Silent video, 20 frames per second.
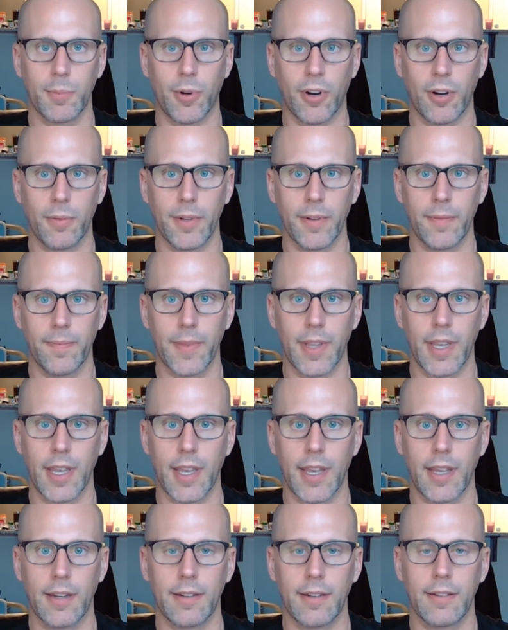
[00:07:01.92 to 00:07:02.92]
department
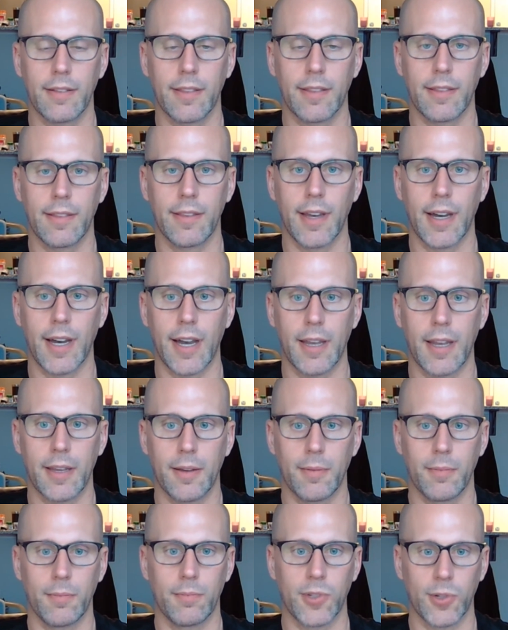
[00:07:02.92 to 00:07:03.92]
and I
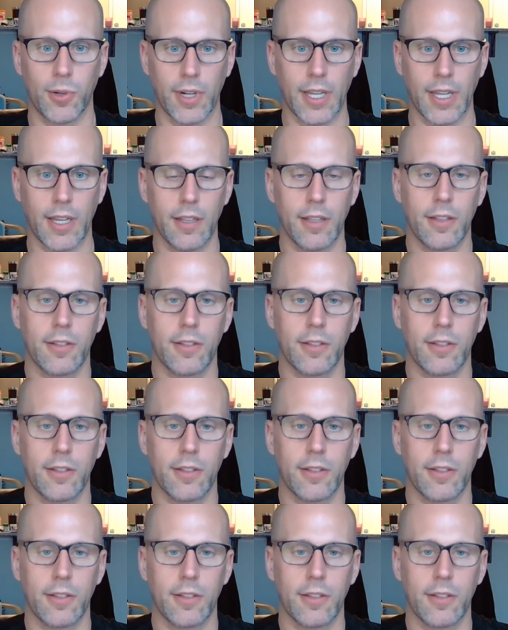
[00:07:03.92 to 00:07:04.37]
am joining it.